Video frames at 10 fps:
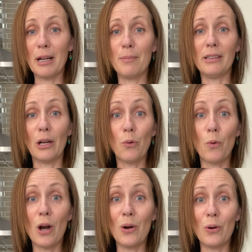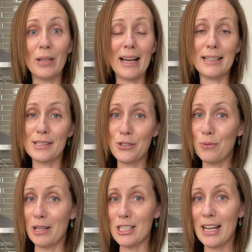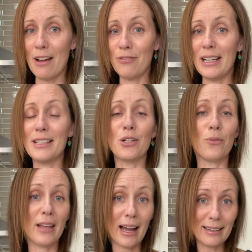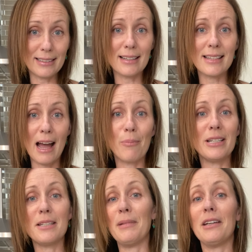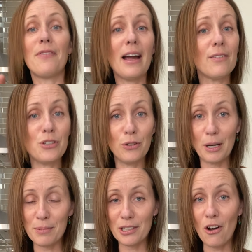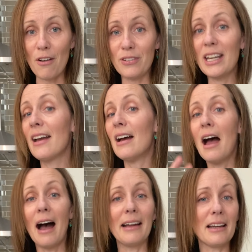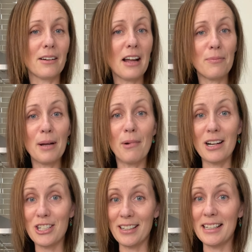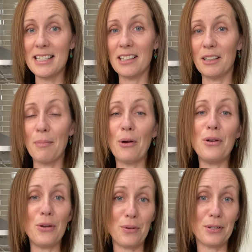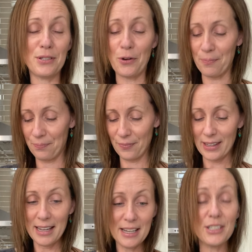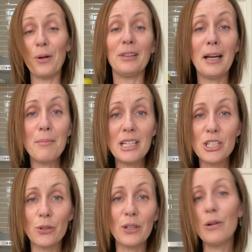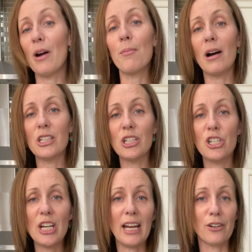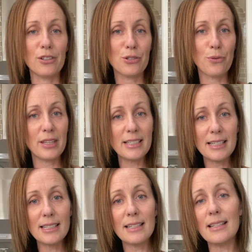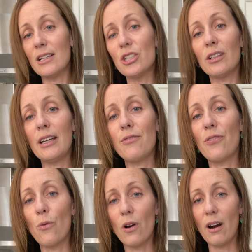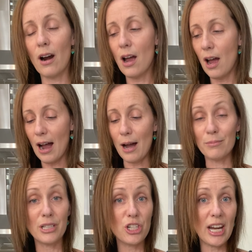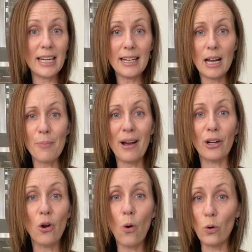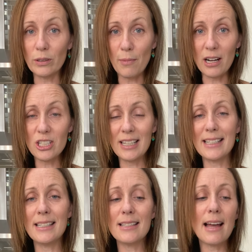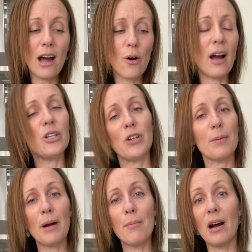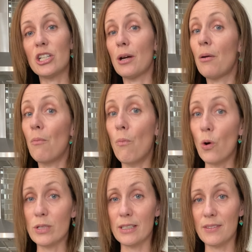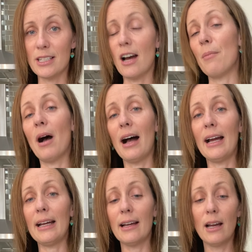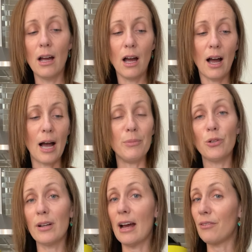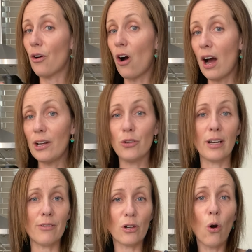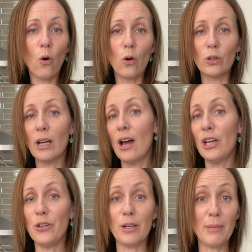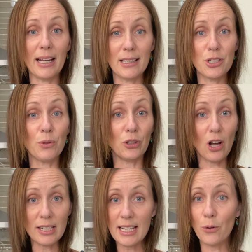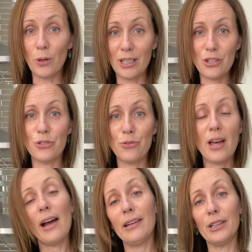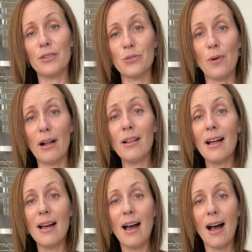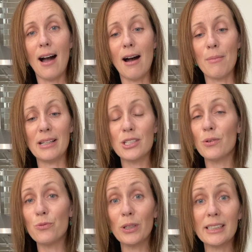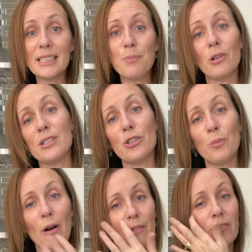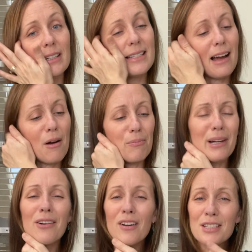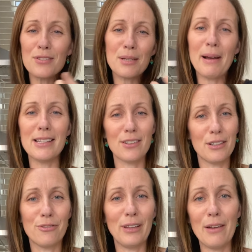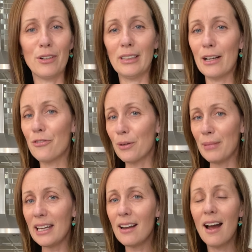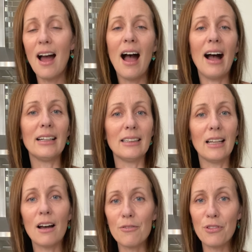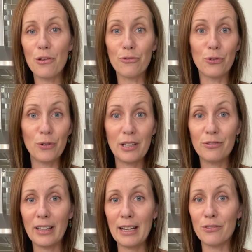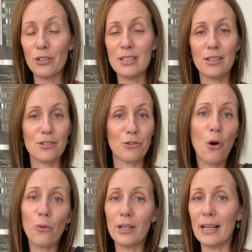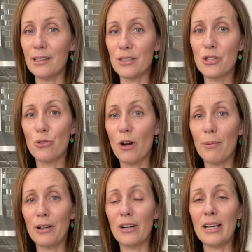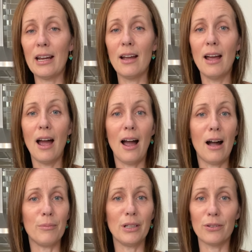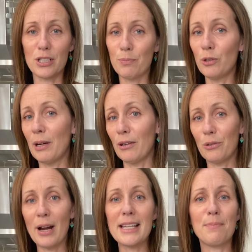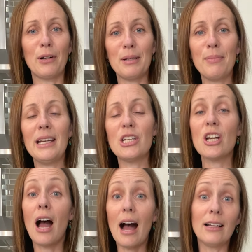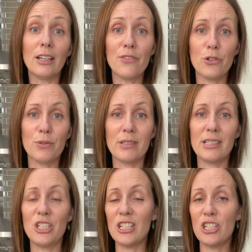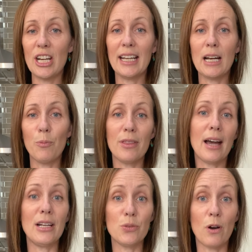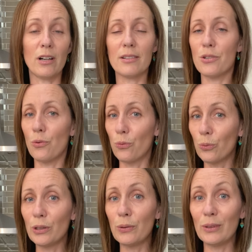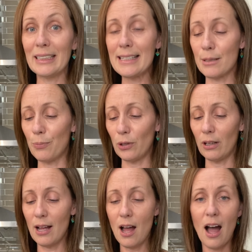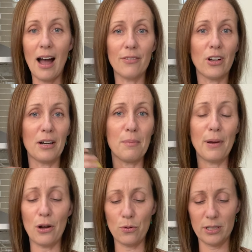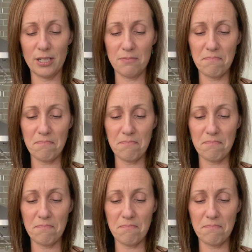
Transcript: might be like, whoa, that is too much caffeine. So that does happen to me. If I have 2 cups of coffee, I cannot have my matcha until about noon or so. So let me show you our matcha shaker. So this is essentially for shaking up a cold matcha. This is how I drink my matcha most of the time. You can have it hot, you can have it cold, you can make it into a latte. We're gonna do that here as well. And so really it's personal preference, but it also depends on the flavor. Like for me, I love the fruity flavors. There's coconut, there's strawberry, there's blueberry, raspberry, peach. I love those ones just shaken up with ice water. So really, really simple. I've got about